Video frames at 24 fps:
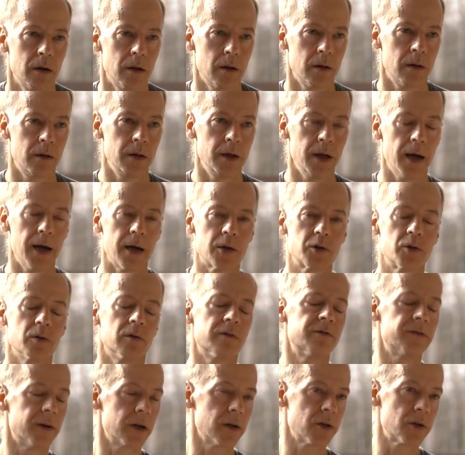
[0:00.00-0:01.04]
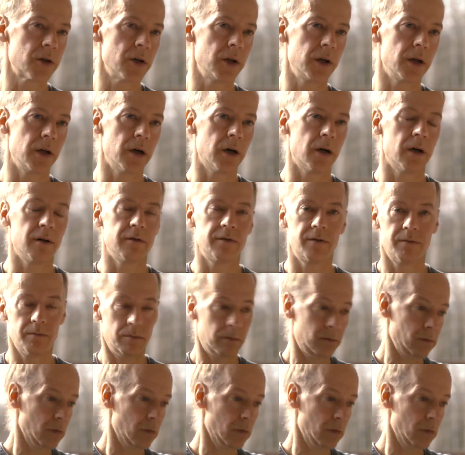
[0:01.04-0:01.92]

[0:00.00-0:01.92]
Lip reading: the actual functioning of